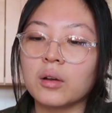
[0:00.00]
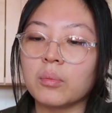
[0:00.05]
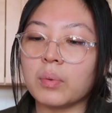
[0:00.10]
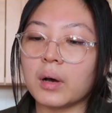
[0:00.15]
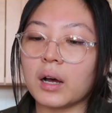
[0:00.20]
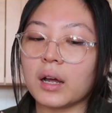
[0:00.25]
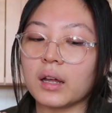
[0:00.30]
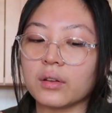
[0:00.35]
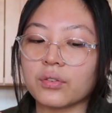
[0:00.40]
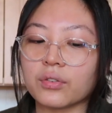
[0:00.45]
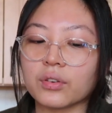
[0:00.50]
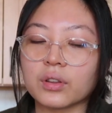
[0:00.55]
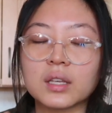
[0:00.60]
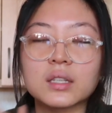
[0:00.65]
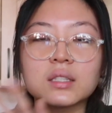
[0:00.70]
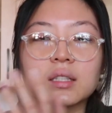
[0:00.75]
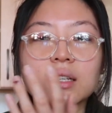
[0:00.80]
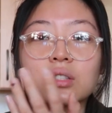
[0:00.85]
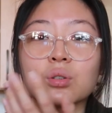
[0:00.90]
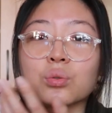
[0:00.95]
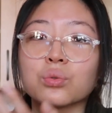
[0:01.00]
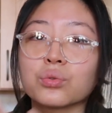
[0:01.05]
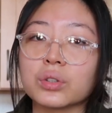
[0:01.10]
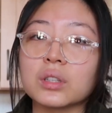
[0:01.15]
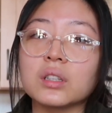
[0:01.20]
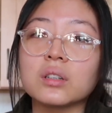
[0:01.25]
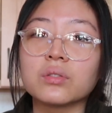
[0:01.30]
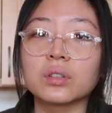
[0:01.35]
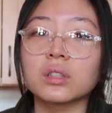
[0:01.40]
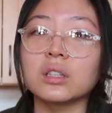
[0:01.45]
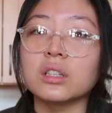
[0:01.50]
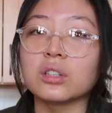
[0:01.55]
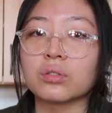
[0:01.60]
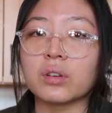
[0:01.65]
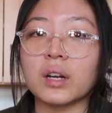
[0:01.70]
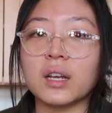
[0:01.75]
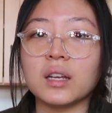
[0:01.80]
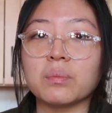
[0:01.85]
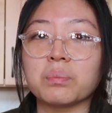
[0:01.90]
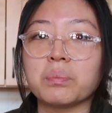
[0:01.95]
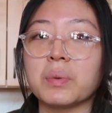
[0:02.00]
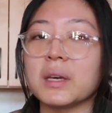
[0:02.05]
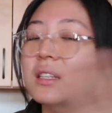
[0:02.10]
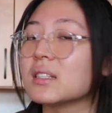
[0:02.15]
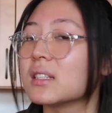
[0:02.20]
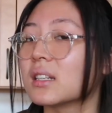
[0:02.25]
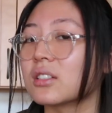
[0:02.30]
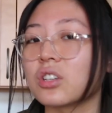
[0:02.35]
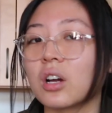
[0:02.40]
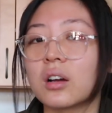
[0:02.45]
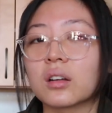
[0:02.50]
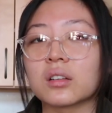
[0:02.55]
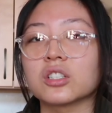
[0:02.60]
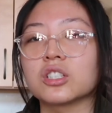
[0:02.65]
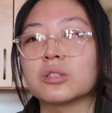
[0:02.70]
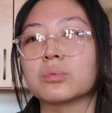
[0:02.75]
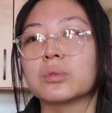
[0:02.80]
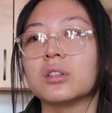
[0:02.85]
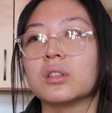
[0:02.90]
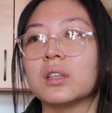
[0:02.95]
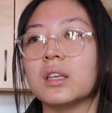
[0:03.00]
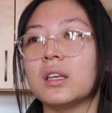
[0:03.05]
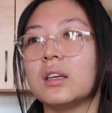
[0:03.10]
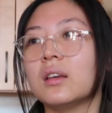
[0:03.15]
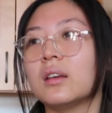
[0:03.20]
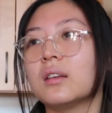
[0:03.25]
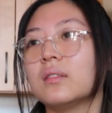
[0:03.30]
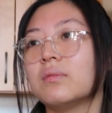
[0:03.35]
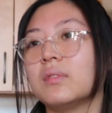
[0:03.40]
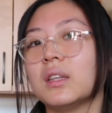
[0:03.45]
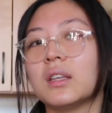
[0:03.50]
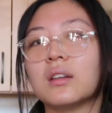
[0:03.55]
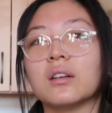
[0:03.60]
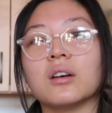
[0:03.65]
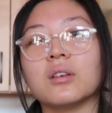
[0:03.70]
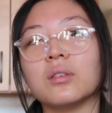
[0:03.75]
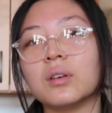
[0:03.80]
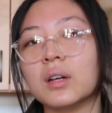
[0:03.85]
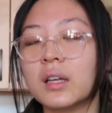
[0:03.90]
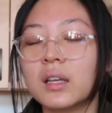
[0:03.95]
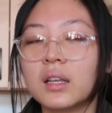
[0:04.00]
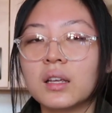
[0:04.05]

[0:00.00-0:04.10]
But for this, it's a really, really great basic chocolate chip cookie, you know,